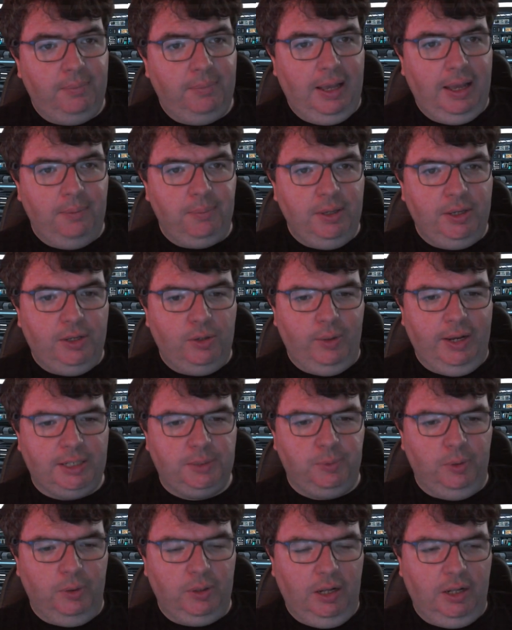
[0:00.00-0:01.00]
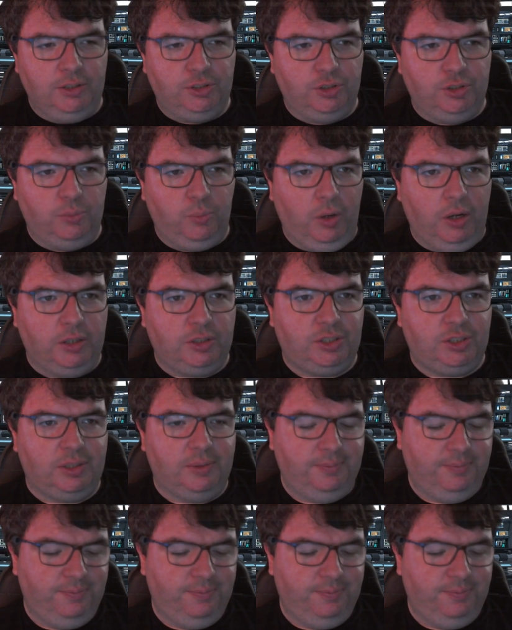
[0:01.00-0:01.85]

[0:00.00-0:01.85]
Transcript: uh, Miku Expo concert works.